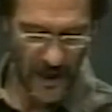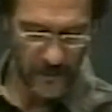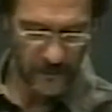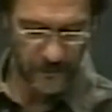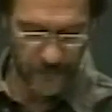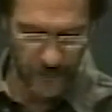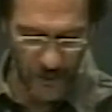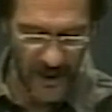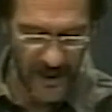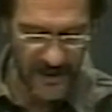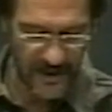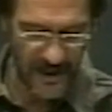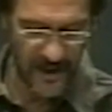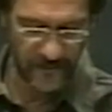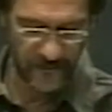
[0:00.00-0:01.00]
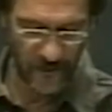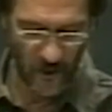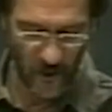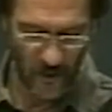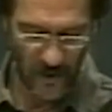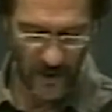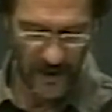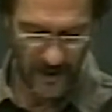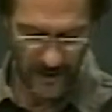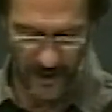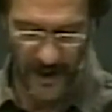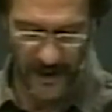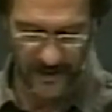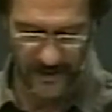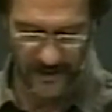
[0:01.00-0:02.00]
Pray therefore
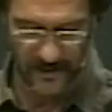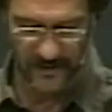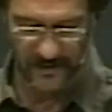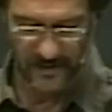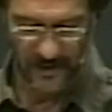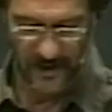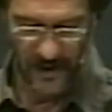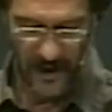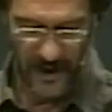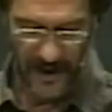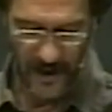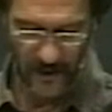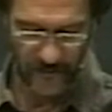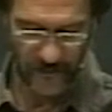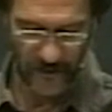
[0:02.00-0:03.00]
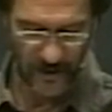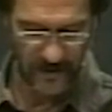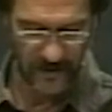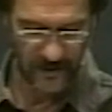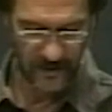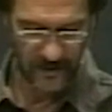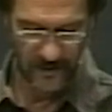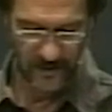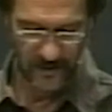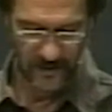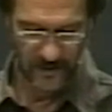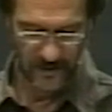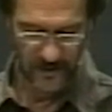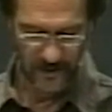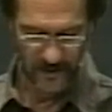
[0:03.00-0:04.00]
like this, our Father
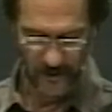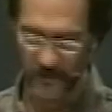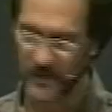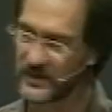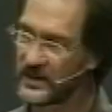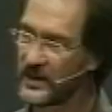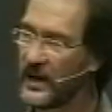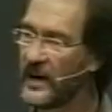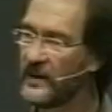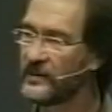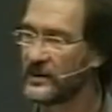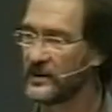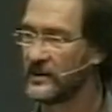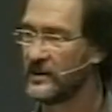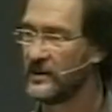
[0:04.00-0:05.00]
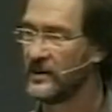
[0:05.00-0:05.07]
who is in heaven.